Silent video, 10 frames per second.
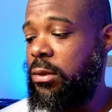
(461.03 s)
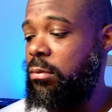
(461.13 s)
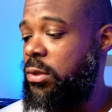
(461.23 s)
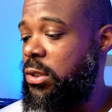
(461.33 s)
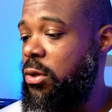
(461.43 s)

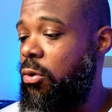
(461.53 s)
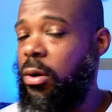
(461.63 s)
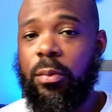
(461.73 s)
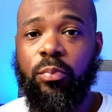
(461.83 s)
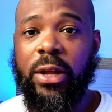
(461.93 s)
still
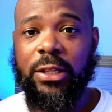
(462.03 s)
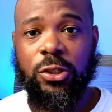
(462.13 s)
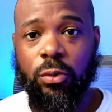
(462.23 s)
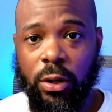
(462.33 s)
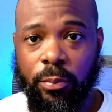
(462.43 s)
connect
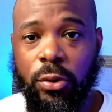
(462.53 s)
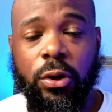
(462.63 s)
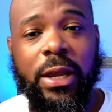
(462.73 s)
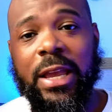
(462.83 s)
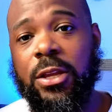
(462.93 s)
to a computer
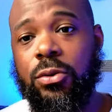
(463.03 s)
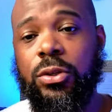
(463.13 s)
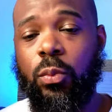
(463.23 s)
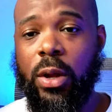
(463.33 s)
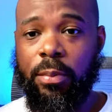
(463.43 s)
and use
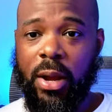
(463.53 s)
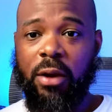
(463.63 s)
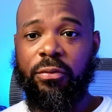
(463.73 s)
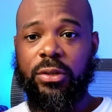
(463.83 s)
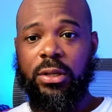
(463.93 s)
a web
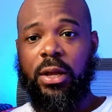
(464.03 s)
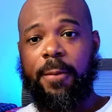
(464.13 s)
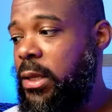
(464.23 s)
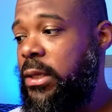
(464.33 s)
conferencing app.